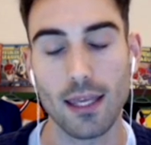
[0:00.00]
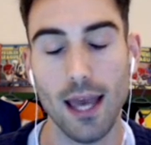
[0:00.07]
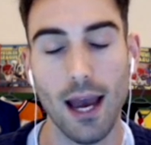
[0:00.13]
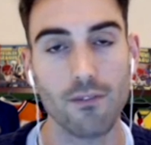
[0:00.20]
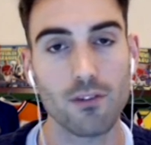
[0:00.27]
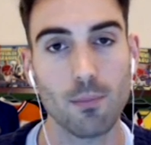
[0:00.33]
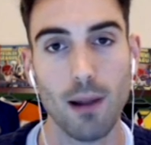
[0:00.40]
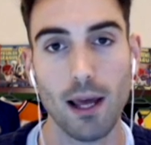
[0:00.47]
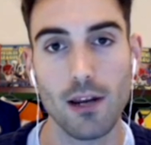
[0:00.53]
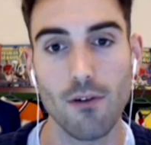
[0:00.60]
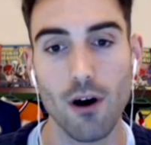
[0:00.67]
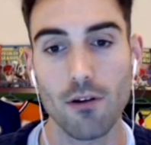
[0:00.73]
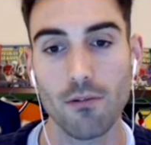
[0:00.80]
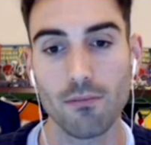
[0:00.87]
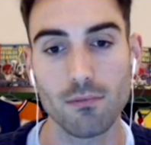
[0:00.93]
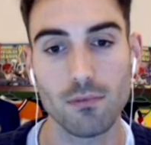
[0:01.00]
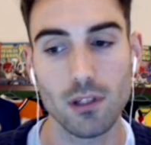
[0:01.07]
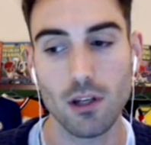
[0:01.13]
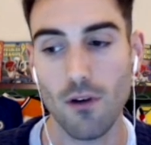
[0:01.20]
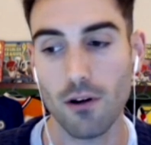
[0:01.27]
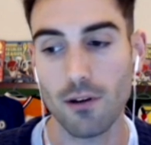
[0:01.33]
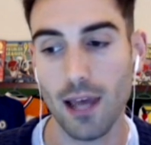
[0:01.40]
You have to play your
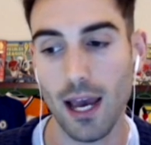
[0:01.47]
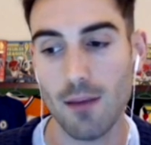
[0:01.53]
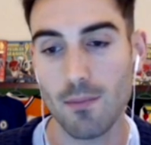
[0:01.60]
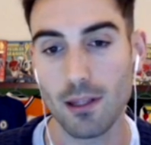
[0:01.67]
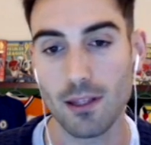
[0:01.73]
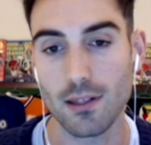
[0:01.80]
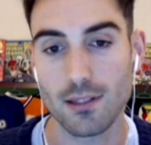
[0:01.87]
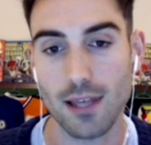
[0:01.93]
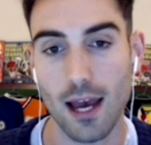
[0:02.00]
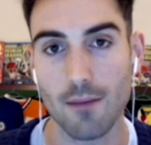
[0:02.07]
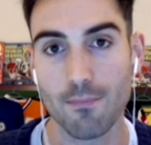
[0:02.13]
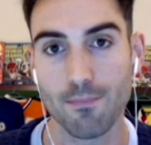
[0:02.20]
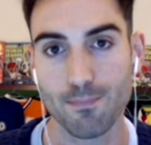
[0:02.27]
own game in this game.